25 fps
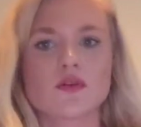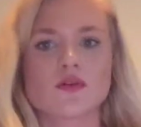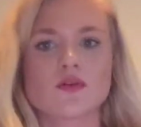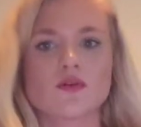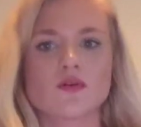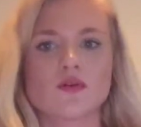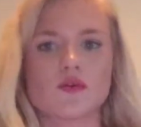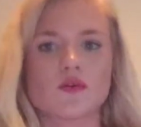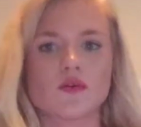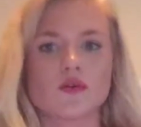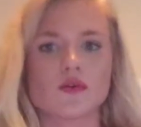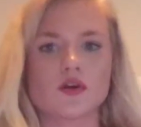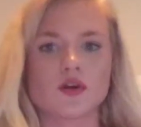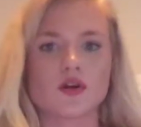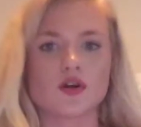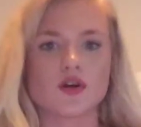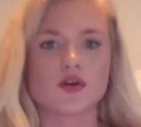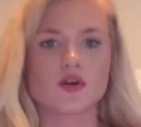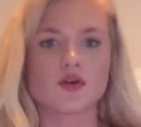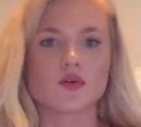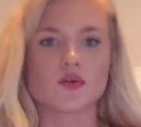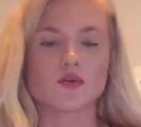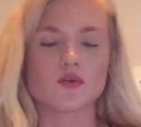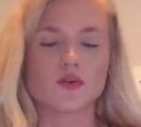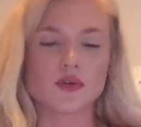
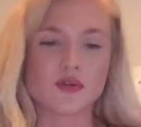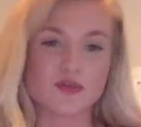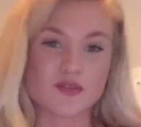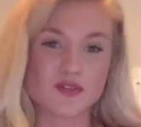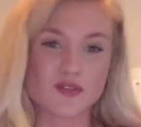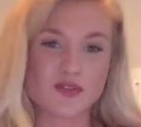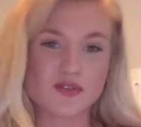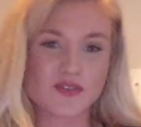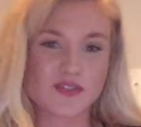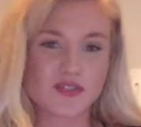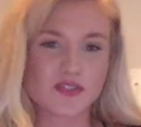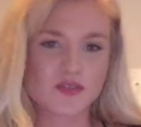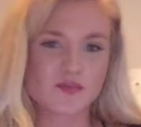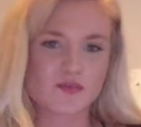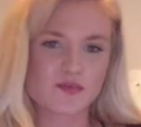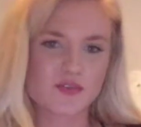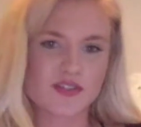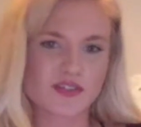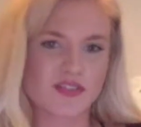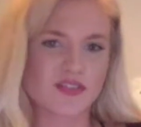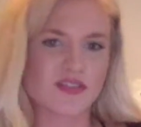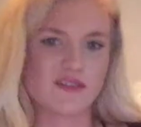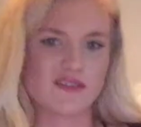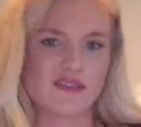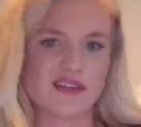or we would use it to
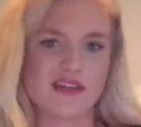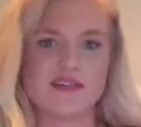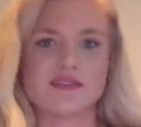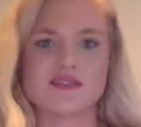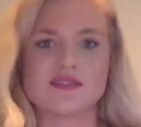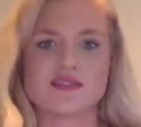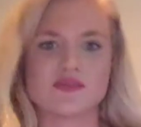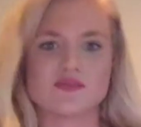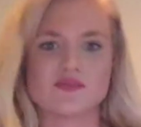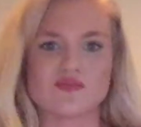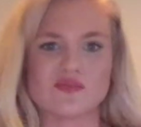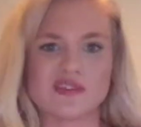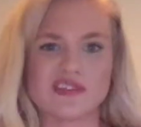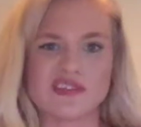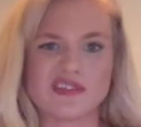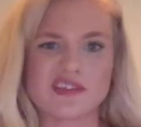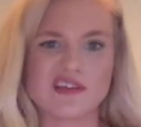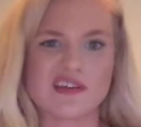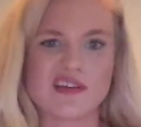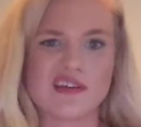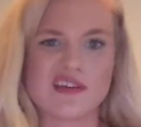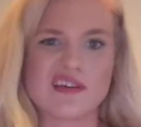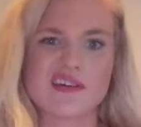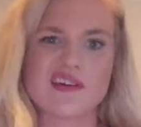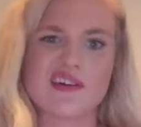present a lesson, which
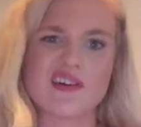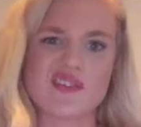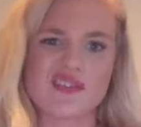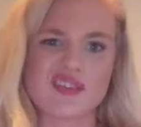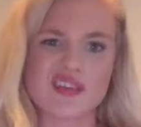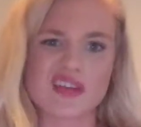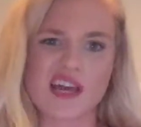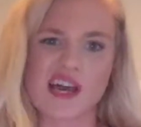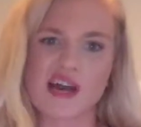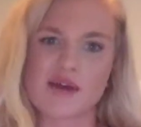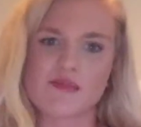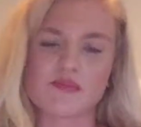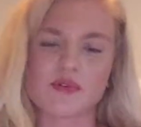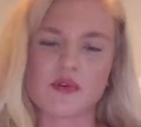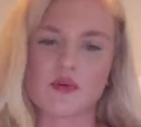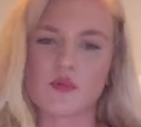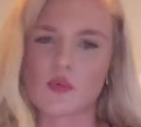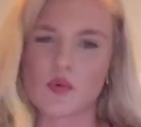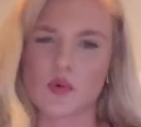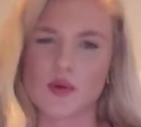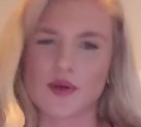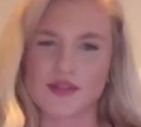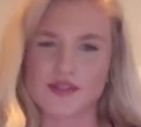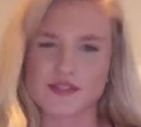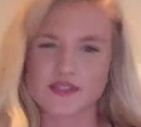only happened
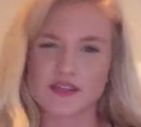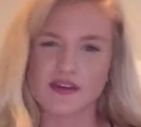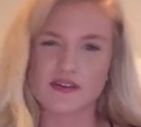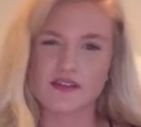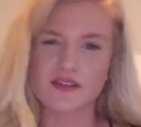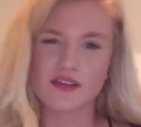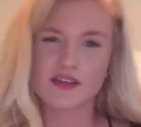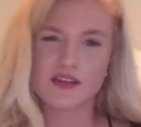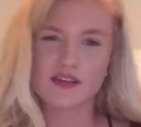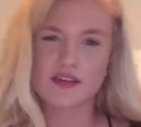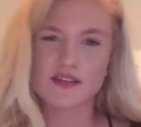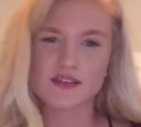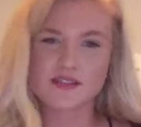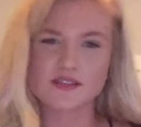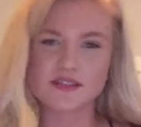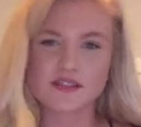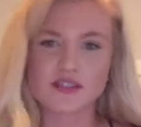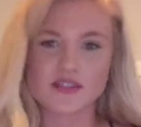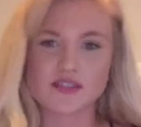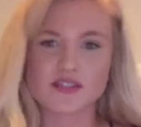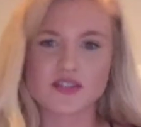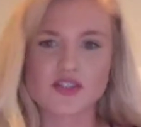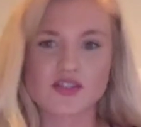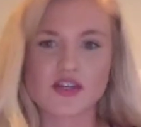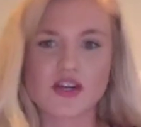once, I think, in
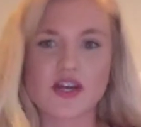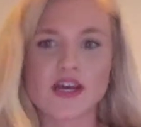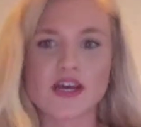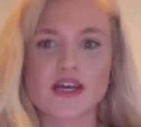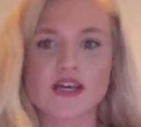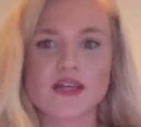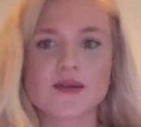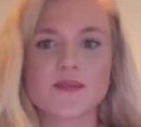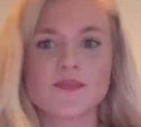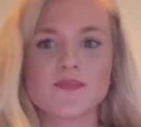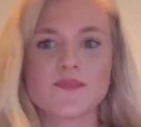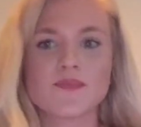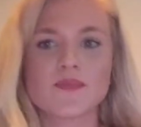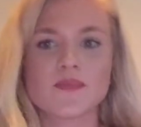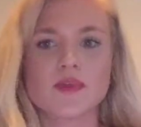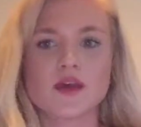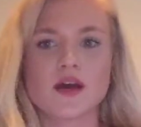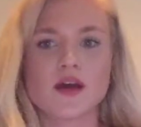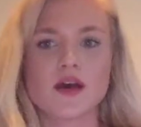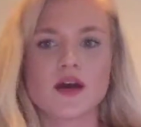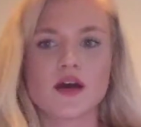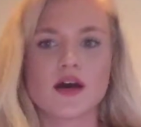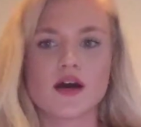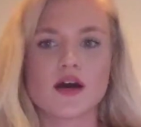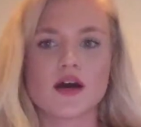sixth grade.
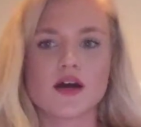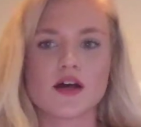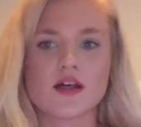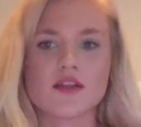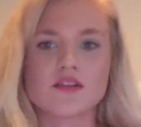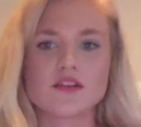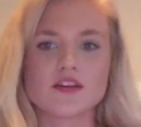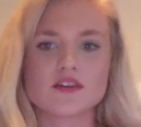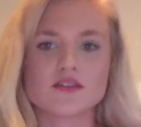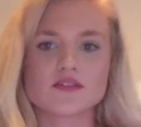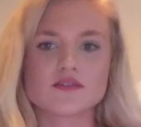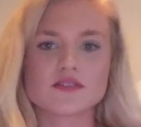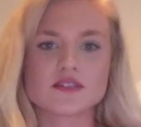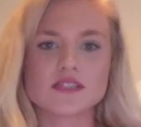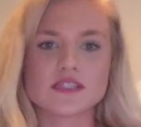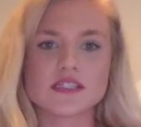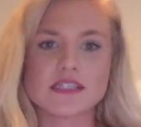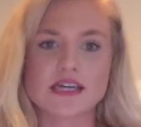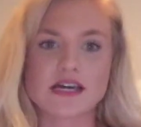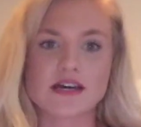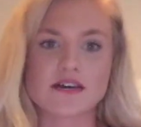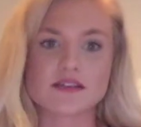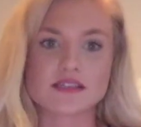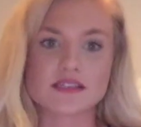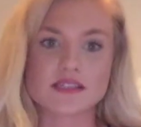The only
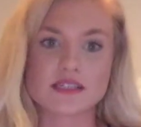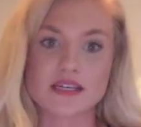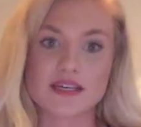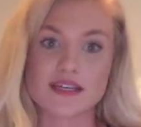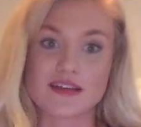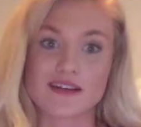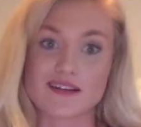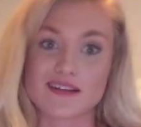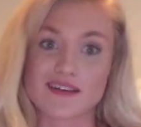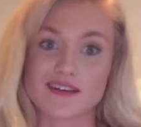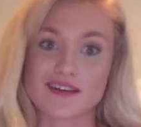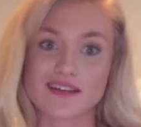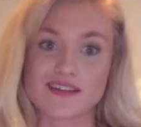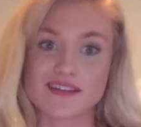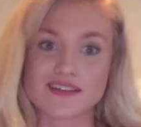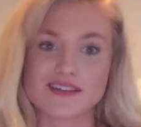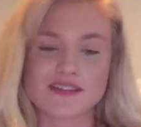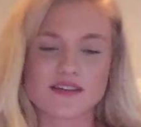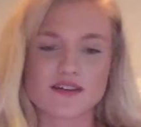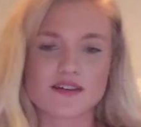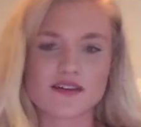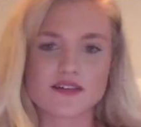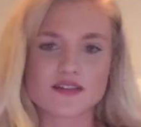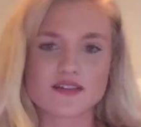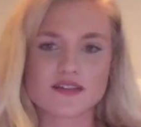downside I
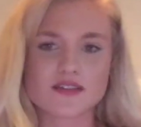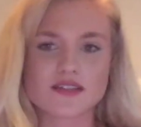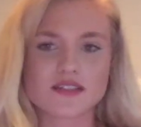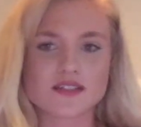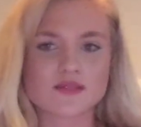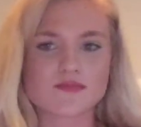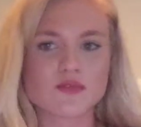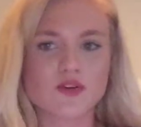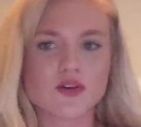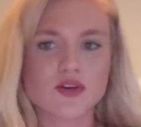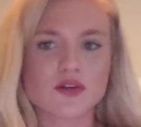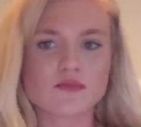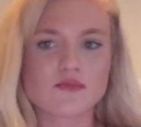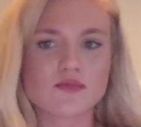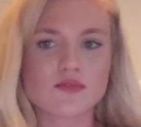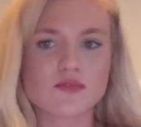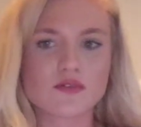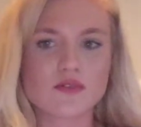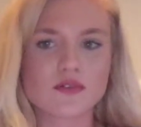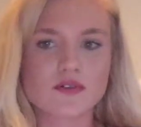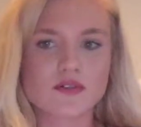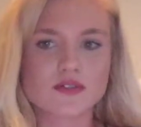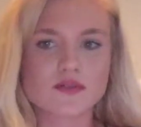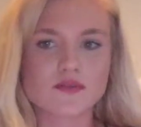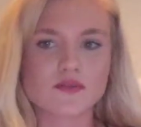saw to the smart
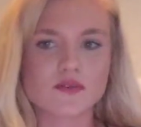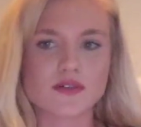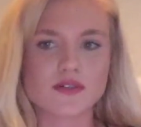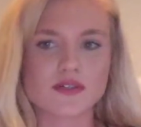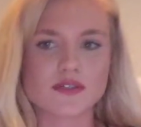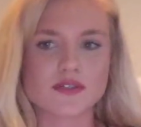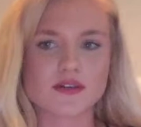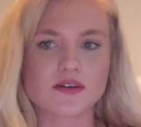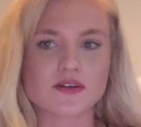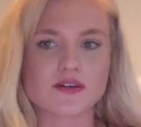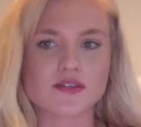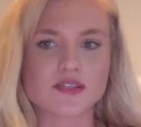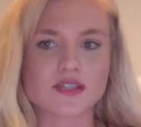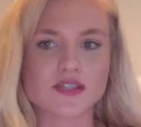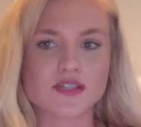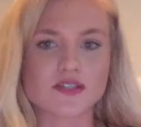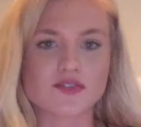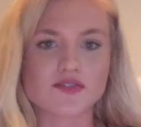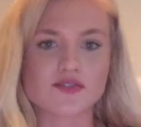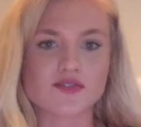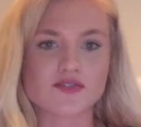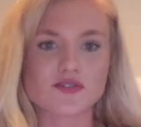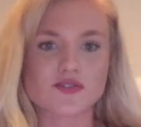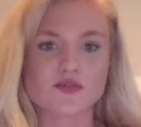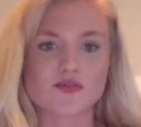boards was our
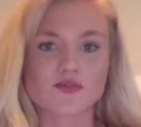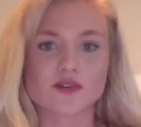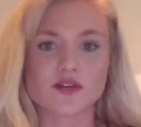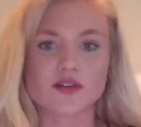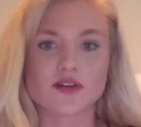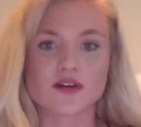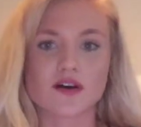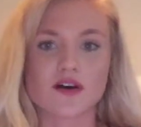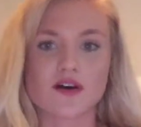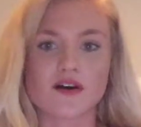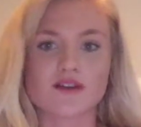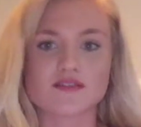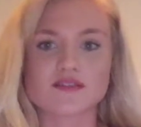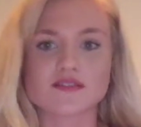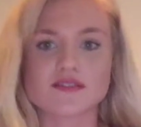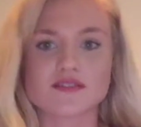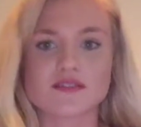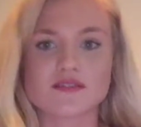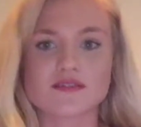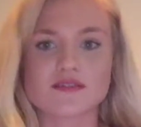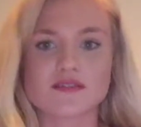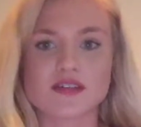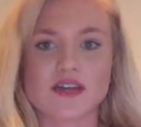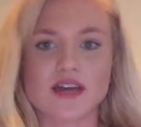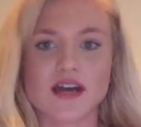teachers were
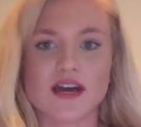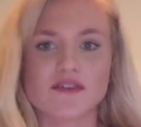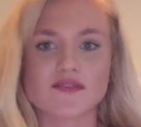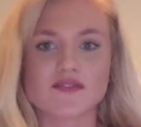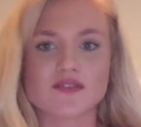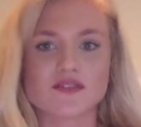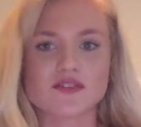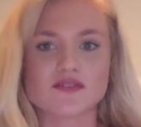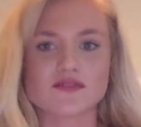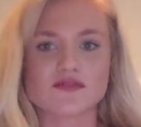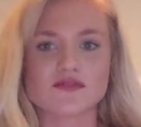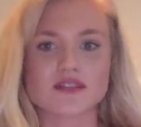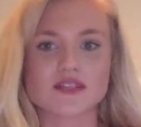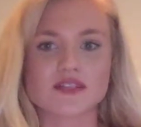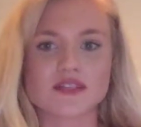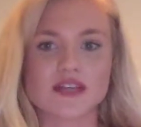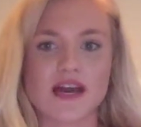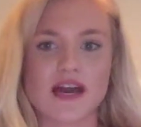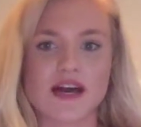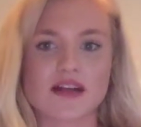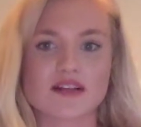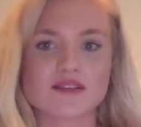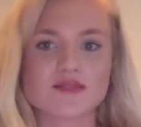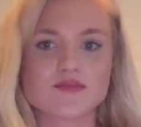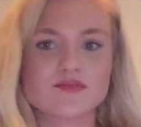constantly having to
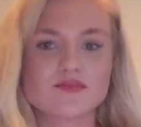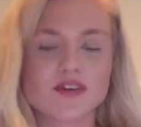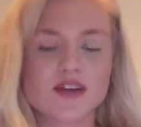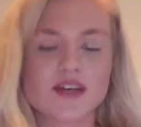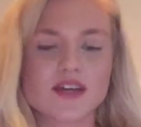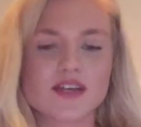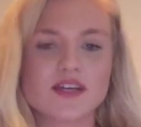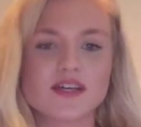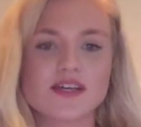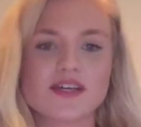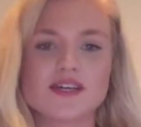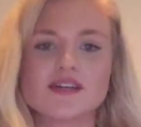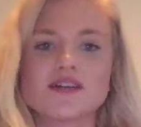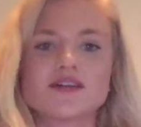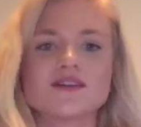recalibrate it,